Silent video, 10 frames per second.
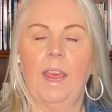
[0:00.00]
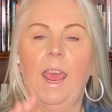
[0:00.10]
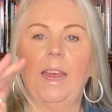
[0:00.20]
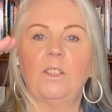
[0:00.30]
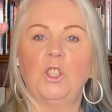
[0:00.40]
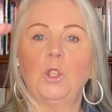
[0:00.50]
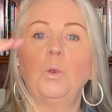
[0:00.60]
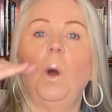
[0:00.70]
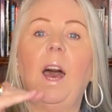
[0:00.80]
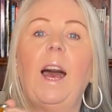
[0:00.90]
And
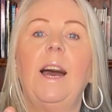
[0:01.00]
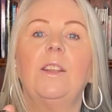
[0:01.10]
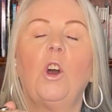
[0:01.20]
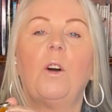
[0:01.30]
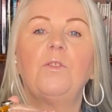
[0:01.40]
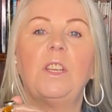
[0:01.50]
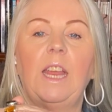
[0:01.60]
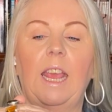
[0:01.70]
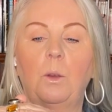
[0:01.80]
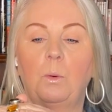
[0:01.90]
too hard often
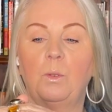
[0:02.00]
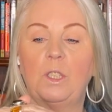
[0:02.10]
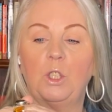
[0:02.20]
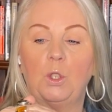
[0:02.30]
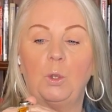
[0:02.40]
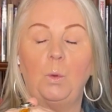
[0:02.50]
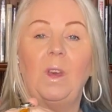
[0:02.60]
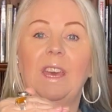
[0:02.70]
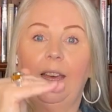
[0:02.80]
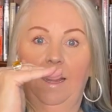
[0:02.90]
equals to
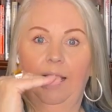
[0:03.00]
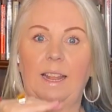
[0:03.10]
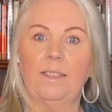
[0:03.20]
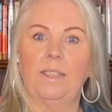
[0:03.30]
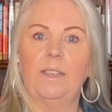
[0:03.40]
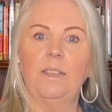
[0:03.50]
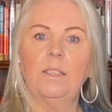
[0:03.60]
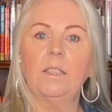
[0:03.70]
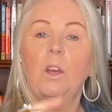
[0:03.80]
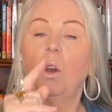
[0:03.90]

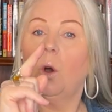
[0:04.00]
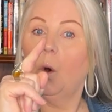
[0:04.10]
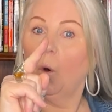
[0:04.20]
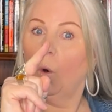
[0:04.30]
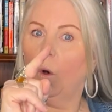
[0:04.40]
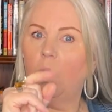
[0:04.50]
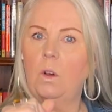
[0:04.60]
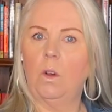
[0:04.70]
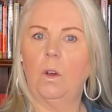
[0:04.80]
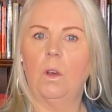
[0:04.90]
laziness or,
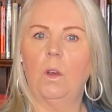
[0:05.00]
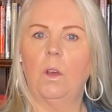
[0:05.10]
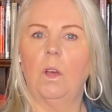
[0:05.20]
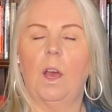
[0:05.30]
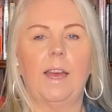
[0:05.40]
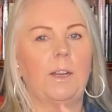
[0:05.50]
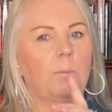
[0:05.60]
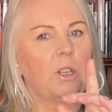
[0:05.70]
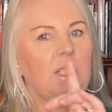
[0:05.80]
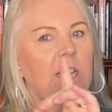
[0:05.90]
and I'm
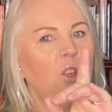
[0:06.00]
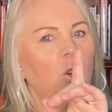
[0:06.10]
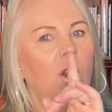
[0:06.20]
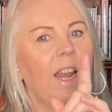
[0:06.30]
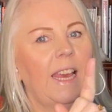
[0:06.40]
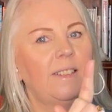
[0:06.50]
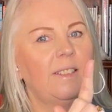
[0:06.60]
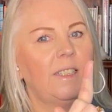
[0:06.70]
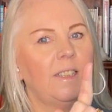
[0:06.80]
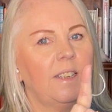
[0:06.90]
not saying you're
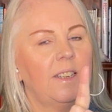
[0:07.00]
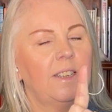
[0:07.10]
lazy,